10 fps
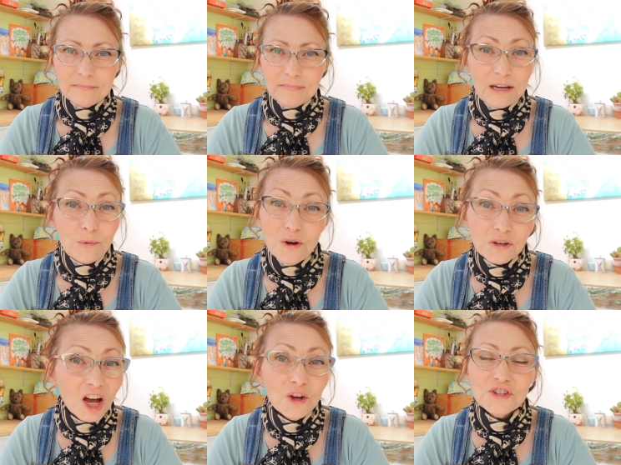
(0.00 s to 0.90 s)
They
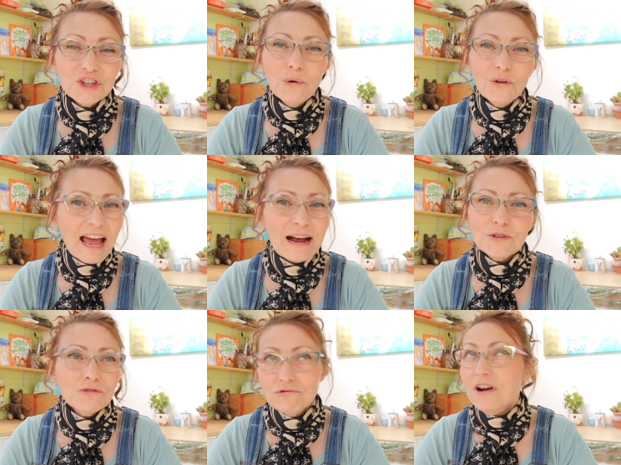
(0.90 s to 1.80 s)
won't coach you on how
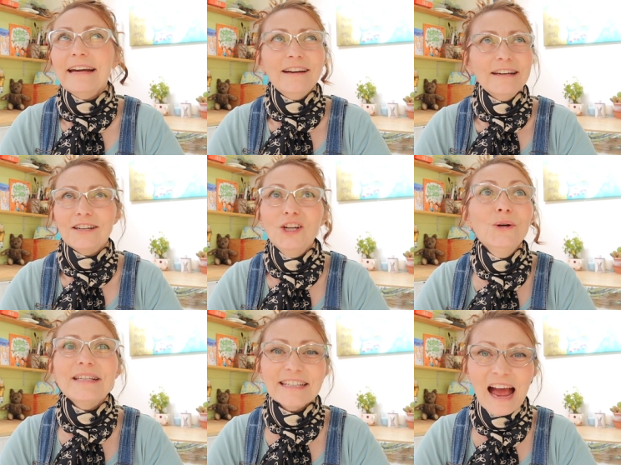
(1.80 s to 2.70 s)
to write like
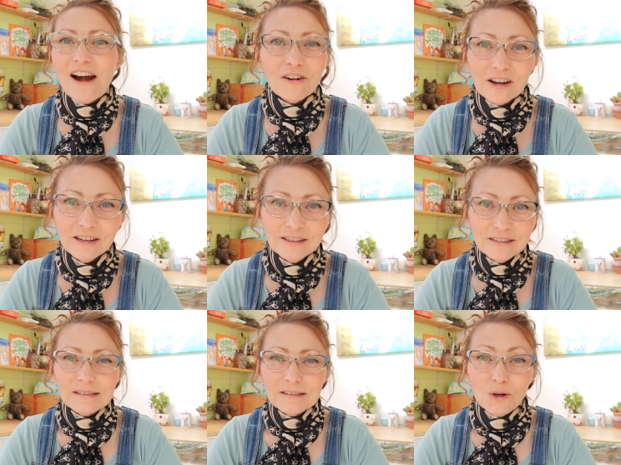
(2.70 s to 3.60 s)
Lewis Carroll
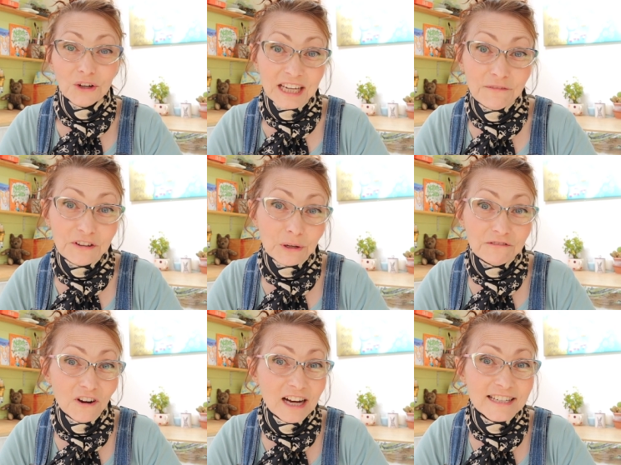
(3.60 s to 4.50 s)
or give you
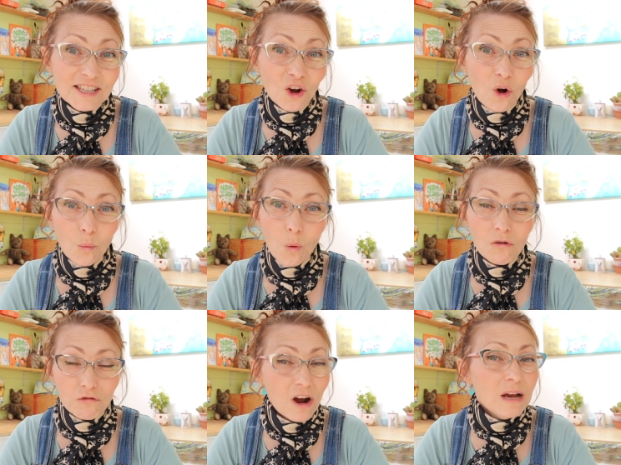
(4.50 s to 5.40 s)
advice on
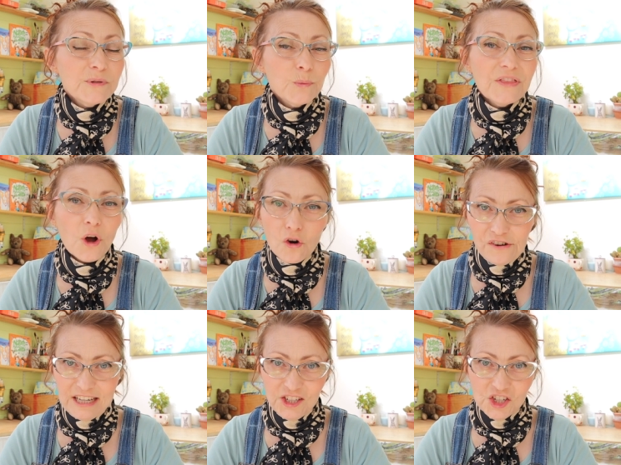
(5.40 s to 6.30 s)
what rhymes with
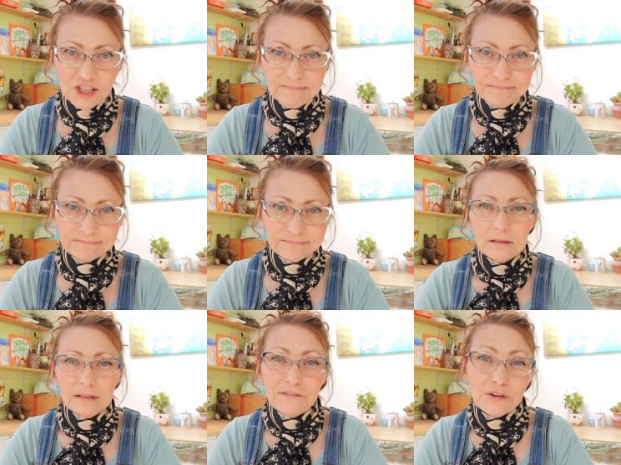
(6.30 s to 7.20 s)
orange.
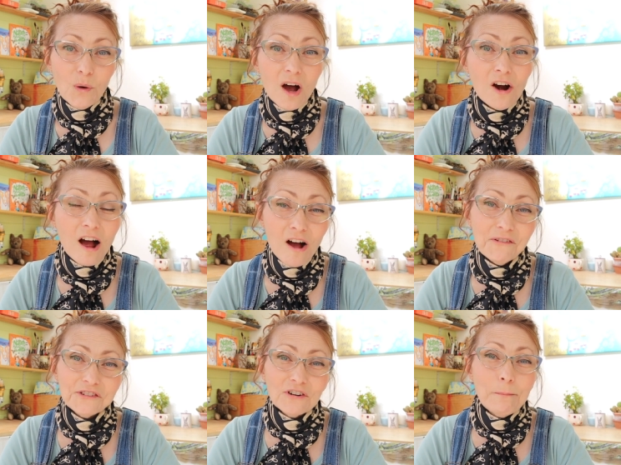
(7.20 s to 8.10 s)
If you are
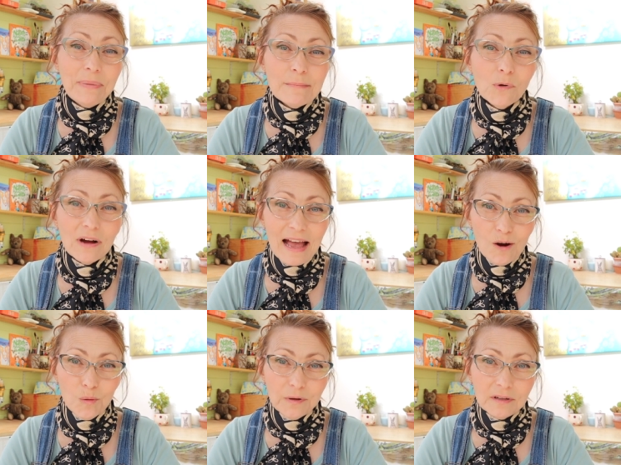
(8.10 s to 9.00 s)
after a bit more
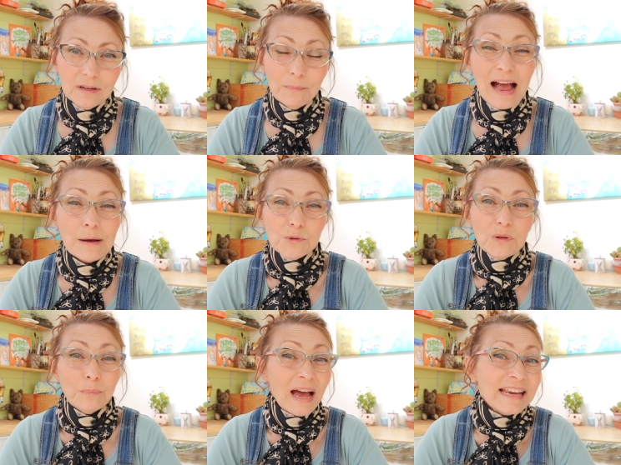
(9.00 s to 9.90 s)
help, perhaps
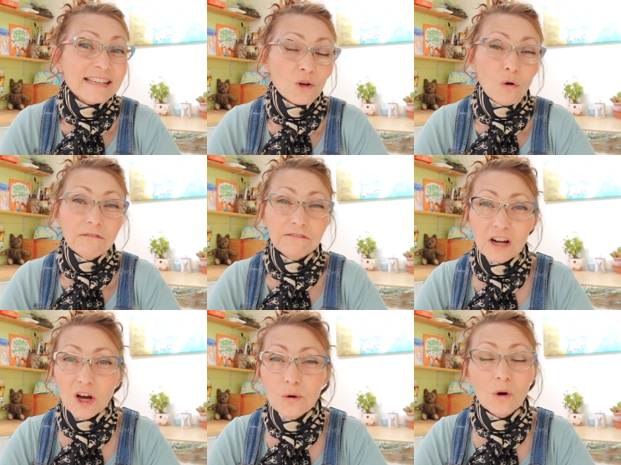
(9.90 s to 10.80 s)
with pace or
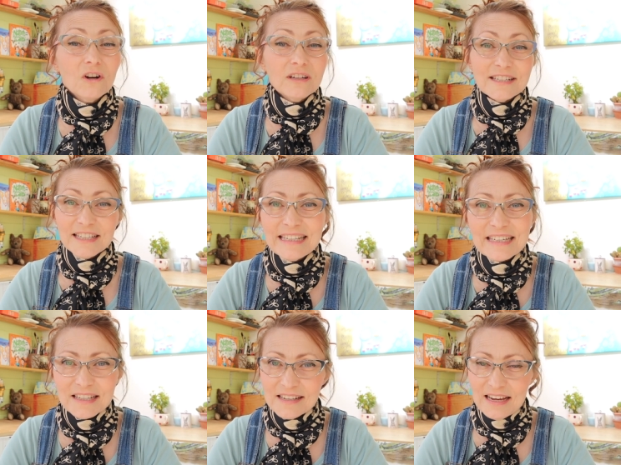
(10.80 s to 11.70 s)
flow or
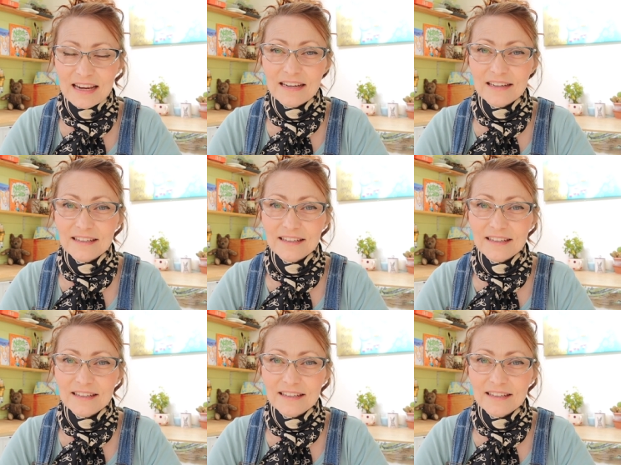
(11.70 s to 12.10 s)
consistency,